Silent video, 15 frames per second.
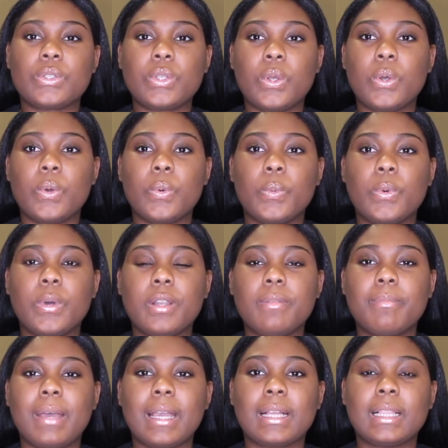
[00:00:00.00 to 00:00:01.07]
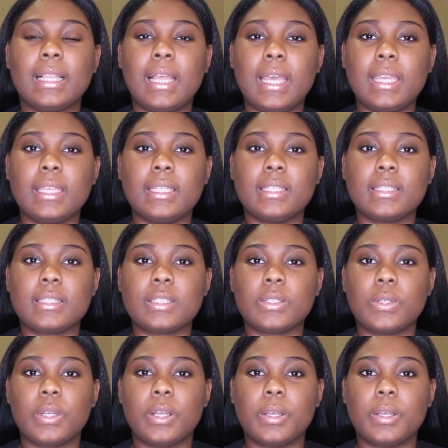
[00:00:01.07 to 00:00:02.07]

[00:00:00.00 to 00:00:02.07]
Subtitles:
So one of my clients,